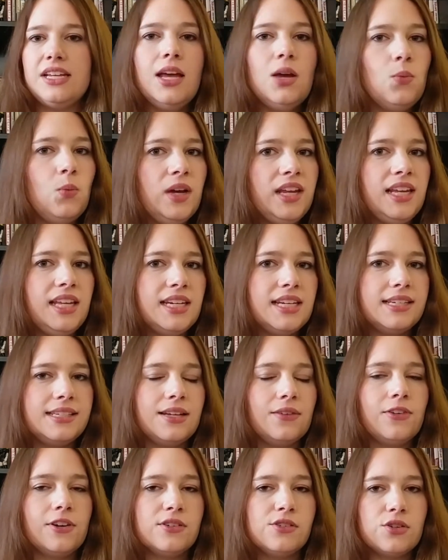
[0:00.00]
It went in a
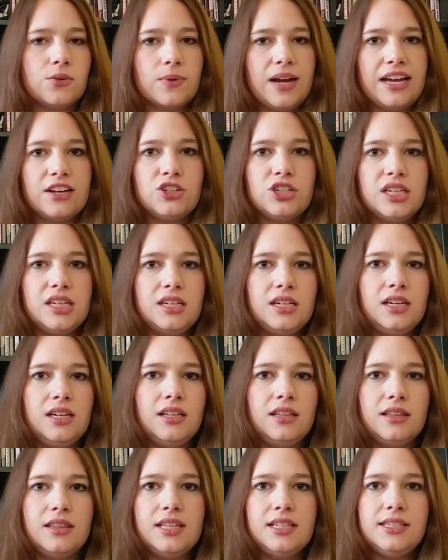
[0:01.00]
different direction
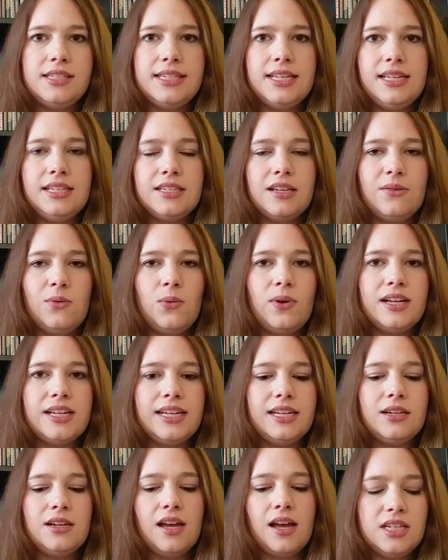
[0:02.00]
than season
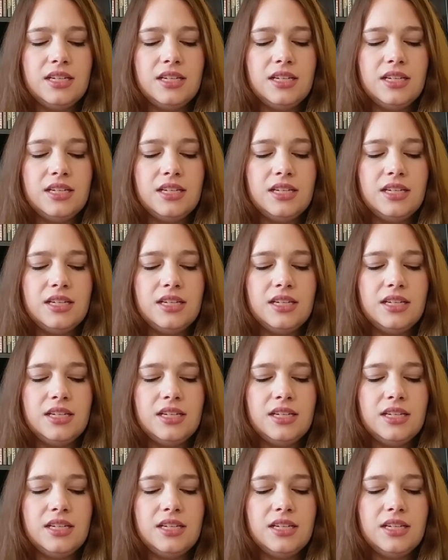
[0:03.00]
1.